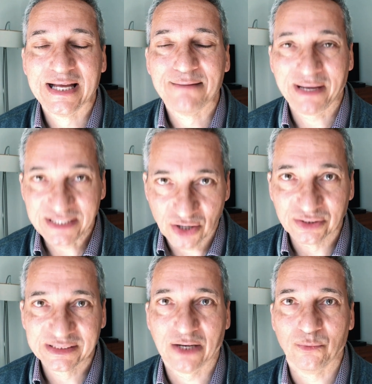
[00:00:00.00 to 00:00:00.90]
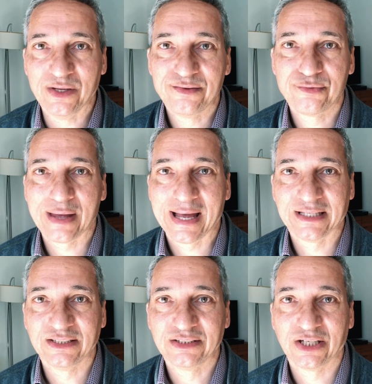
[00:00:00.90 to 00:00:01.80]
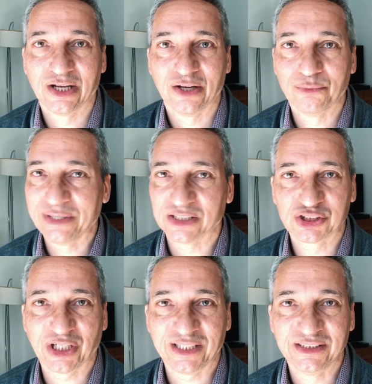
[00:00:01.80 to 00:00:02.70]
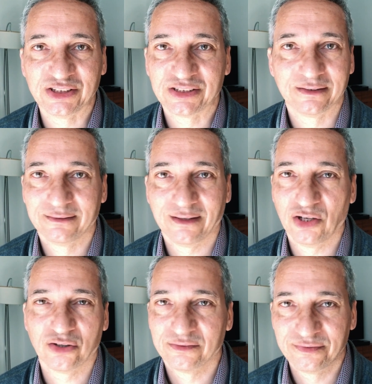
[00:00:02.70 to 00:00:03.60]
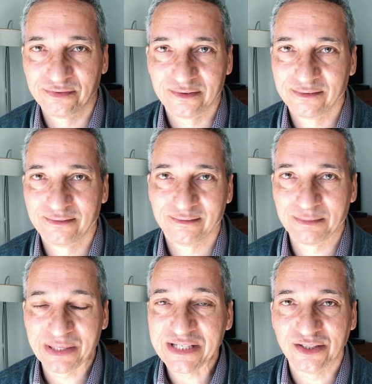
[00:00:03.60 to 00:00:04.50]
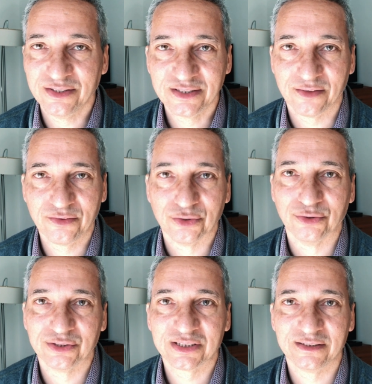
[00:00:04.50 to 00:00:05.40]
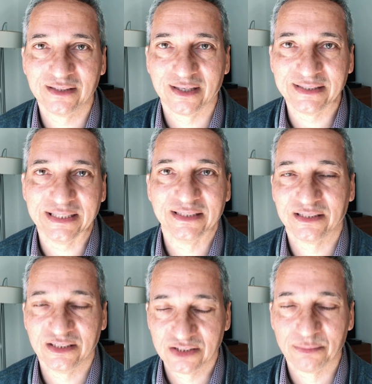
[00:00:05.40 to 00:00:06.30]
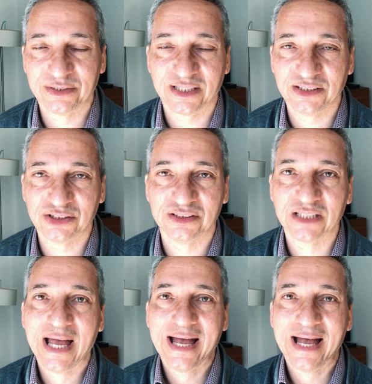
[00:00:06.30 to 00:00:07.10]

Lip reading: made contact with, and we exchanged a lot of opinions and thoughts and ideas and interpretations.